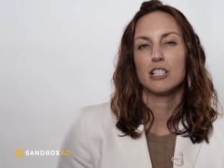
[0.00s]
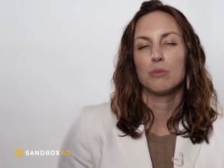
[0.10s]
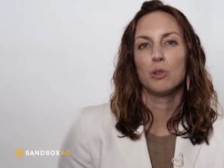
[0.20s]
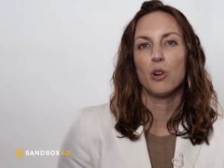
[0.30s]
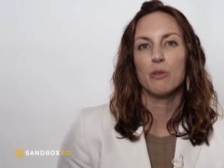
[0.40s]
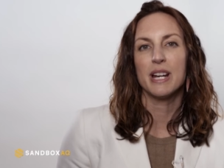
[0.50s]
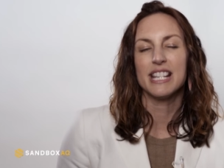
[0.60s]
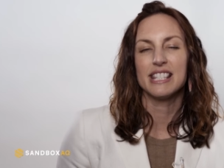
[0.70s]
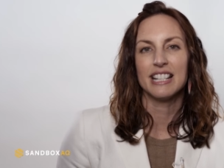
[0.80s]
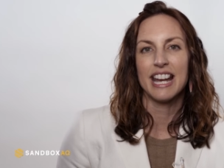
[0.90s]
explore
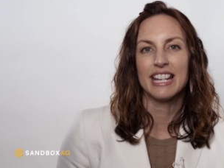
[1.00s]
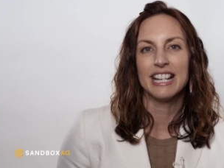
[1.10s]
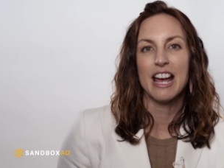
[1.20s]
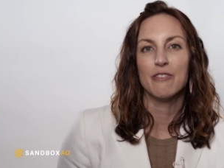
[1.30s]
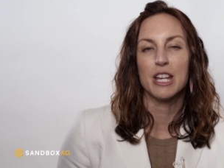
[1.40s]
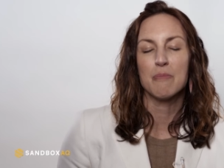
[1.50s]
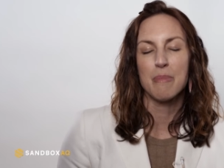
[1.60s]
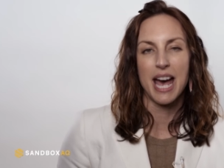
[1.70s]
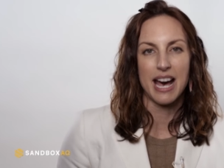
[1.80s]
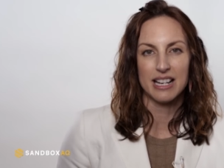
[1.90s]
ways that I can have
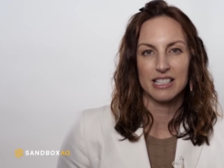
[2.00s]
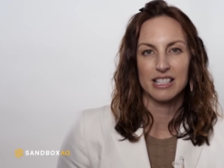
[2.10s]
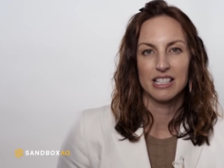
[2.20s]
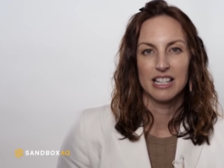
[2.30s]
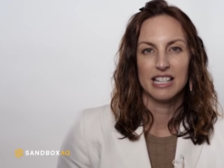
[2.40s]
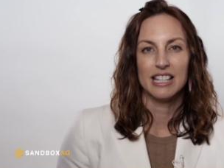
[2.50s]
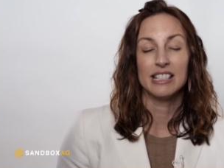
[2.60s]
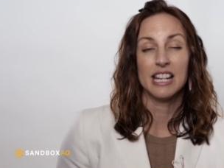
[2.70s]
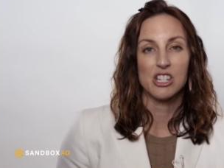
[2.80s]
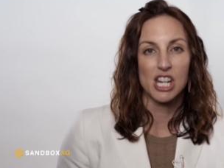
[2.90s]
impact in
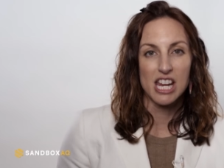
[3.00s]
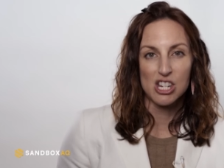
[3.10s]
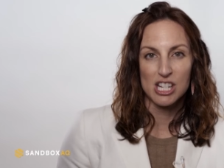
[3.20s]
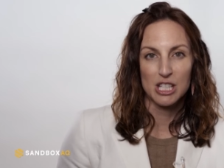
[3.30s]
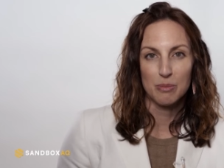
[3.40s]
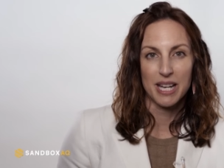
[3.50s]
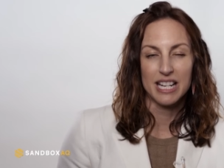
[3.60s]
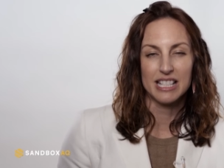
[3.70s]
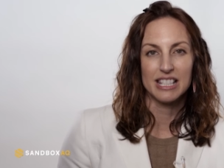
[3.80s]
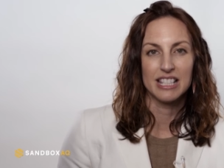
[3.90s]
the education
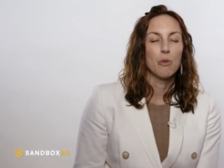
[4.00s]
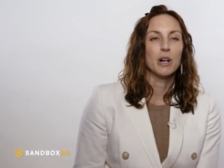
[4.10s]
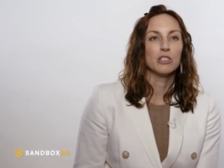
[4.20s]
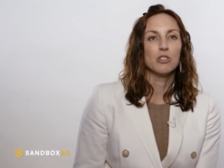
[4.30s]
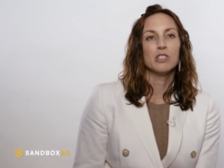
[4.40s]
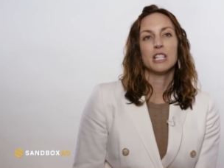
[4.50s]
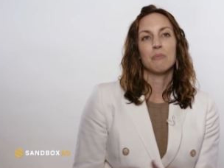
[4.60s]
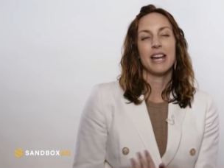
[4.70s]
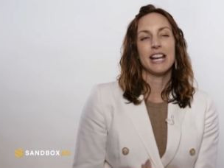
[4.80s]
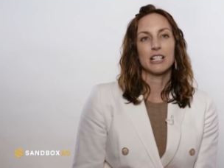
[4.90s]
space while using
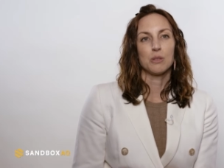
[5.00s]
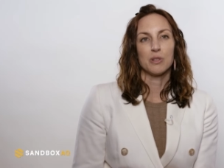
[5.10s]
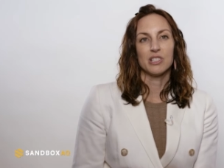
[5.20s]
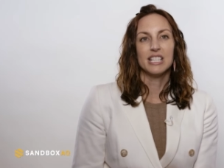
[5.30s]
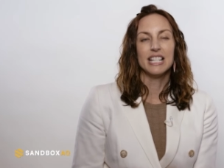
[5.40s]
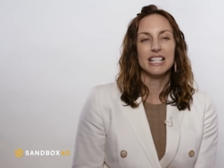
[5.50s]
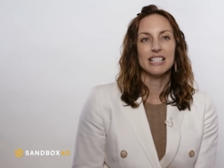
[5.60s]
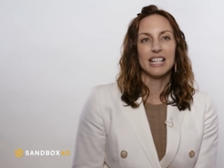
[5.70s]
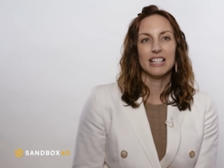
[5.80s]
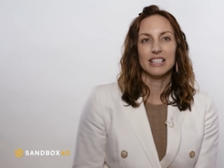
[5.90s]
my
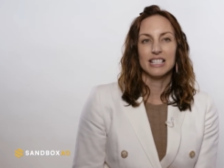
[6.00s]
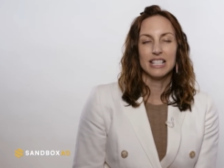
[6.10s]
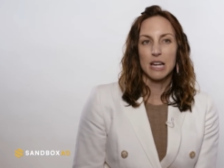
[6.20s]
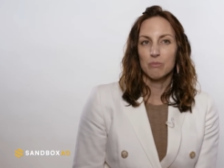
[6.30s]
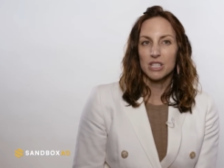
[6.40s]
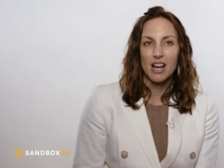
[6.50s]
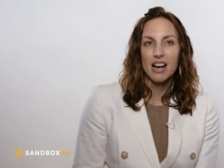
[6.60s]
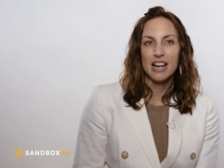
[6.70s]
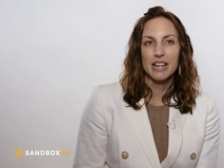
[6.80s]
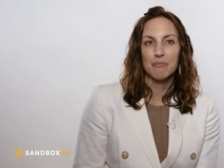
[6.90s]
expertise at the same
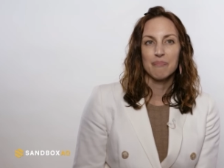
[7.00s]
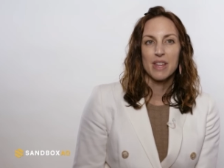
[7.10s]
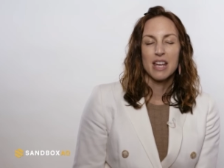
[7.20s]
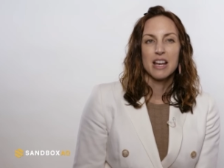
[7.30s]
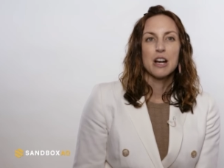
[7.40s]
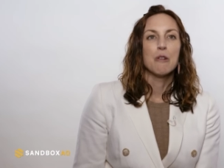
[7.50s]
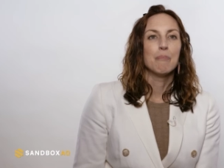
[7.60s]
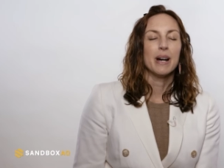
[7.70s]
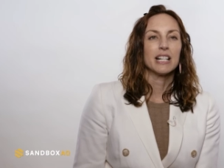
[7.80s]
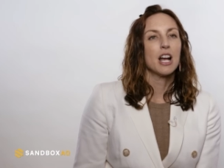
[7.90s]
time
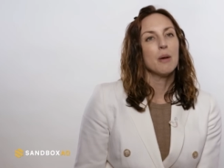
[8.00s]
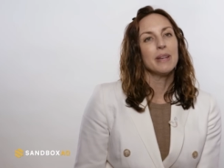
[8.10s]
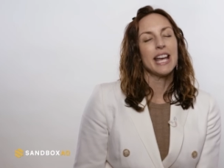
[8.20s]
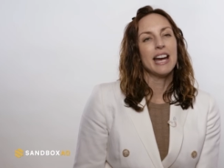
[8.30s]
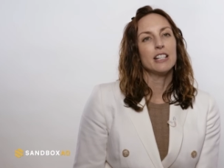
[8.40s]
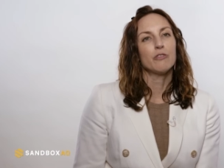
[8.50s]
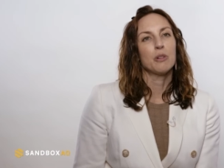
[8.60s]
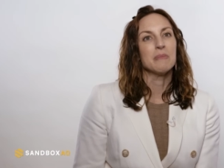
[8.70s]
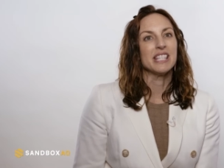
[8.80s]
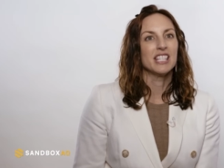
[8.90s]
but coming at it
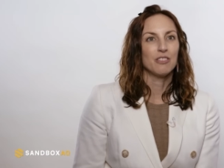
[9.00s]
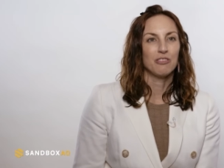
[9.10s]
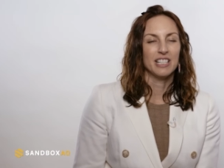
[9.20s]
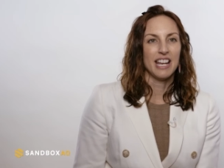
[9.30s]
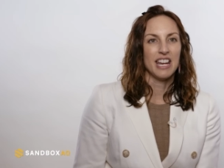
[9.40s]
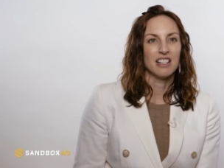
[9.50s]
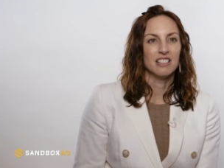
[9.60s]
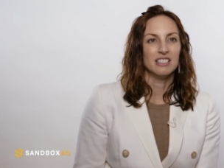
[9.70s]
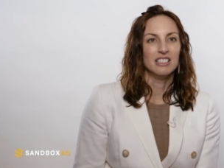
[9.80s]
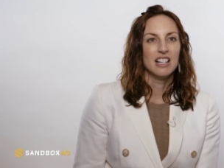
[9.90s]
from a different
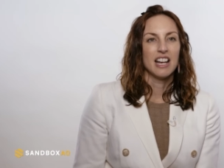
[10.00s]
angle.